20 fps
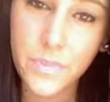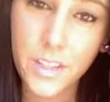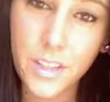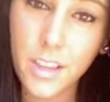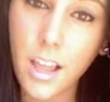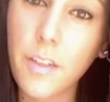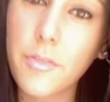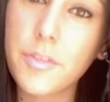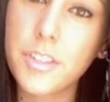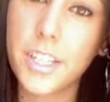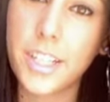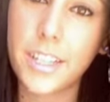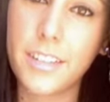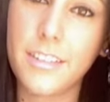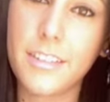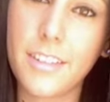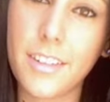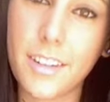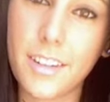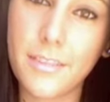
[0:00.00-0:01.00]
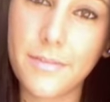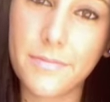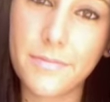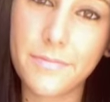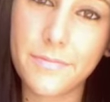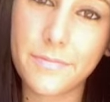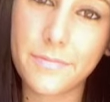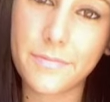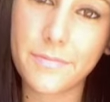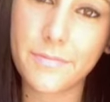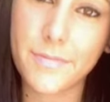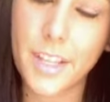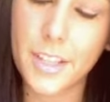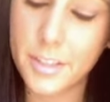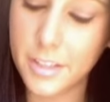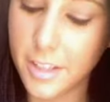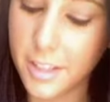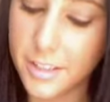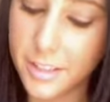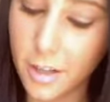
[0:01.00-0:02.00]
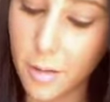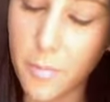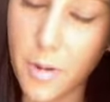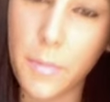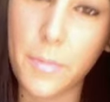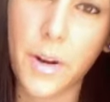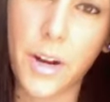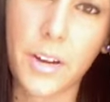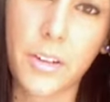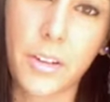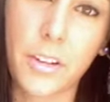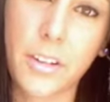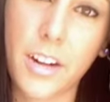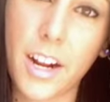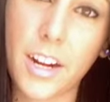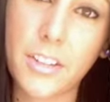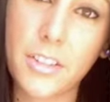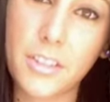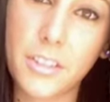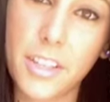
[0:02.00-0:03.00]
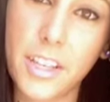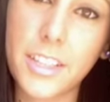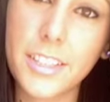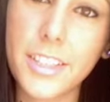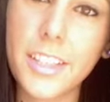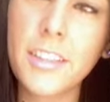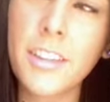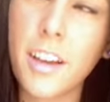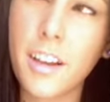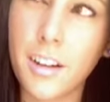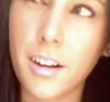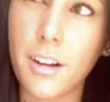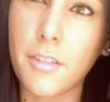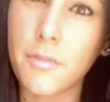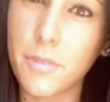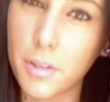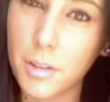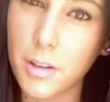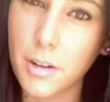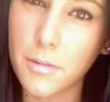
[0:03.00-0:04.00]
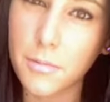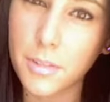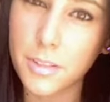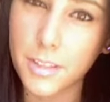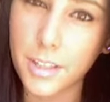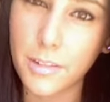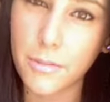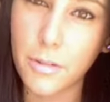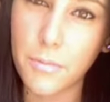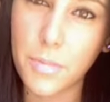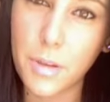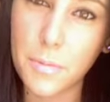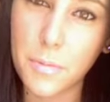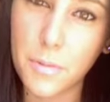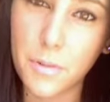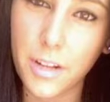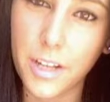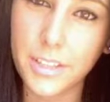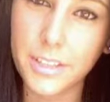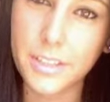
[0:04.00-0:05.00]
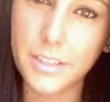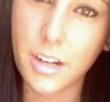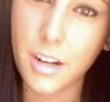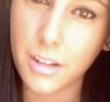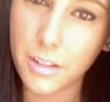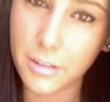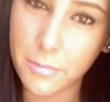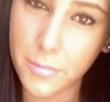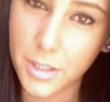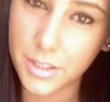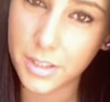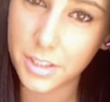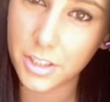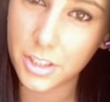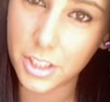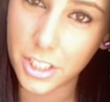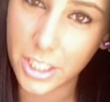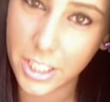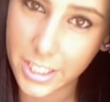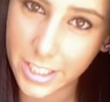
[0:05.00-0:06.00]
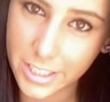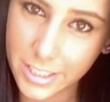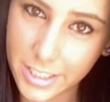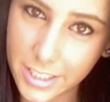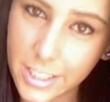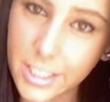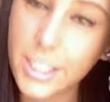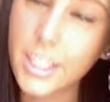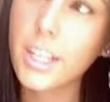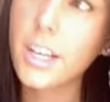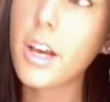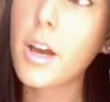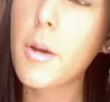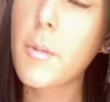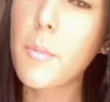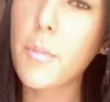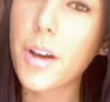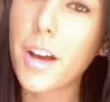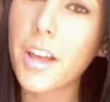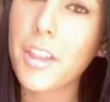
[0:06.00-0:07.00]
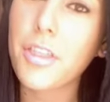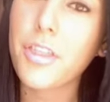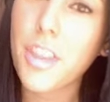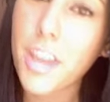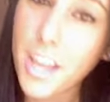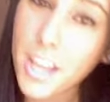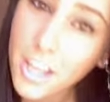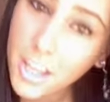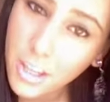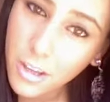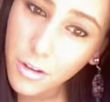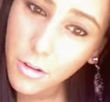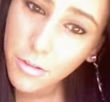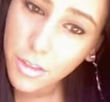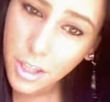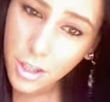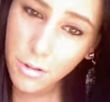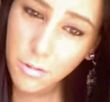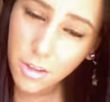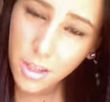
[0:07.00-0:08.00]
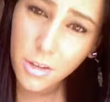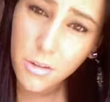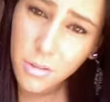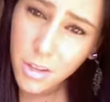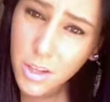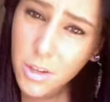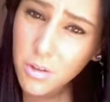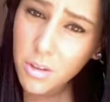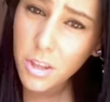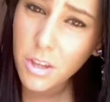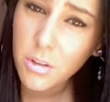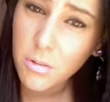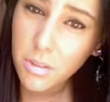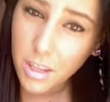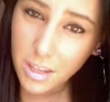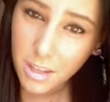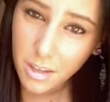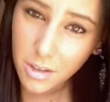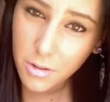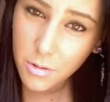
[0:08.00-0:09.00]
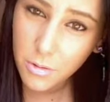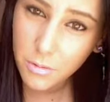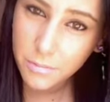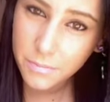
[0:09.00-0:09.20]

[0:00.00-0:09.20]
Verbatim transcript: loved it. It's, it's on my binder actually. It's in the envelope because I don't want people like stalking my shit. But thank you, thank you, thank you, thank you, thank you, thank you.